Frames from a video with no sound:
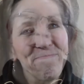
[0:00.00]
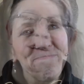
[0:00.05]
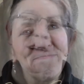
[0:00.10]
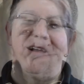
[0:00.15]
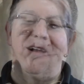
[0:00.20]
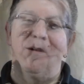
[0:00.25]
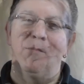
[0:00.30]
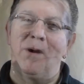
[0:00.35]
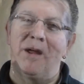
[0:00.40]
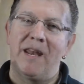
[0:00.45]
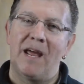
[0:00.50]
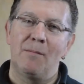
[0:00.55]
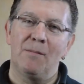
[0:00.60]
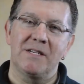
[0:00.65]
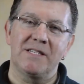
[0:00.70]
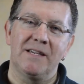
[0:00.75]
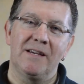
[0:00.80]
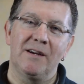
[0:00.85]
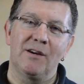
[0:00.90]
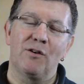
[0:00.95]
My name
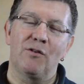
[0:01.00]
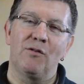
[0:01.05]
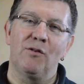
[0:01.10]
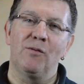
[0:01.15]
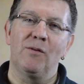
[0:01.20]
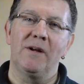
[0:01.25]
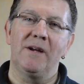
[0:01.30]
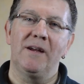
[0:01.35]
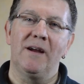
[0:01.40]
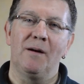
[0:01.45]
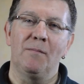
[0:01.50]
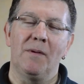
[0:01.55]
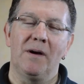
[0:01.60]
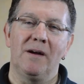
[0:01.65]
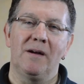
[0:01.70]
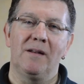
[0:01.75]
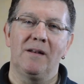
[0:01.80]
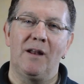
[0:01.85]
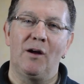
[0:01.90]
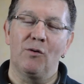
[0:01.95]
is Ian Crawley. I'm
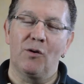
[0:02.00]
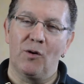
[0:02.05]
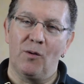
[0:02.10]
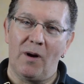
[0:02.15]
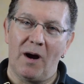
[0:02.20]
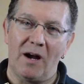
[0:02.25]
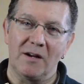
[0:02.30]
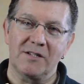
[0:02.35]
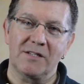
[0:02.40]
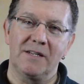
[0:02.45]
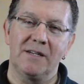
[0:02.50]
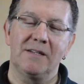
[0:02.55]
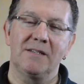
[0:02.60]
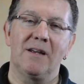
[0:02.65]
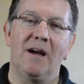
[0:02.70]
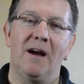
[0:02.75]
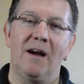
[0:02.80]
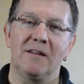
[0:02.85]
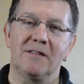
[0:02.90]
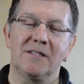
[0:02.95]
a local artist,
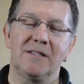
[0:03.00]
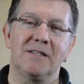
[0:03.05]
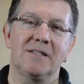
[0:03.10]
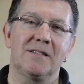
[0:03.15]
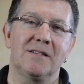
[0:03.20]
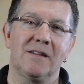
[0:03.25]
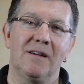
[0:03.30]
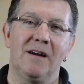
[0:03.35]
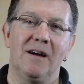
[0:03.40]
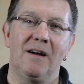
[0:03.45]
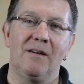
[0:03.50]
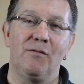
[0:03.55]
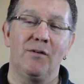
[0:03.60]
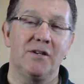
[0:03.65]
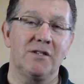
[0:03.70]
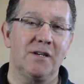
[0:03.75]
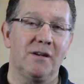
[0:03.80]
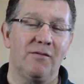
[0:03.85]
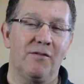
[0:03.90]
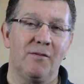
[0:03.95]

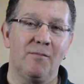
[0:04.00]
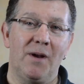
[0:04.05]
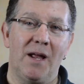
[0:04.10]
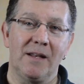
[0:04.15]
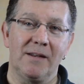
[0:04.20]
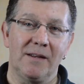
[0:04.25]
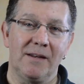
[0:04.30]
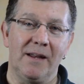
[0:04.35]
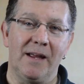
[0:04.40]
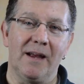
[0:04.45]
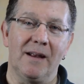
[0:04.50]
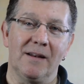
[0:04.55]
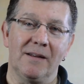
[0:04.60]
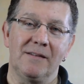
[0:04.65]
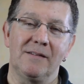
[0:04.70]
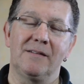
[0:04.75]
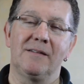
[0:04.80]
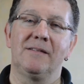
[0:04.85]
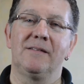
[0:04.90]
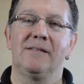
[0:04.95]
originally from London,
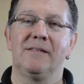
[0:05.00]
England.